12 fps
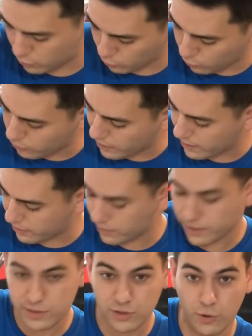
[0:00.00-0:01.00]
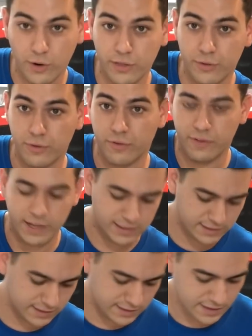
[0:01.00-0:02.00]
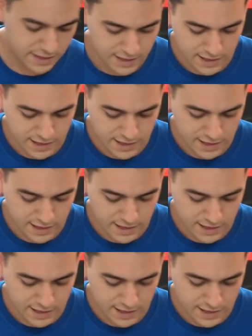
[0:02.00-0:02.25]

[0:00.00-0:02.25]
cool the air that's going through the fins.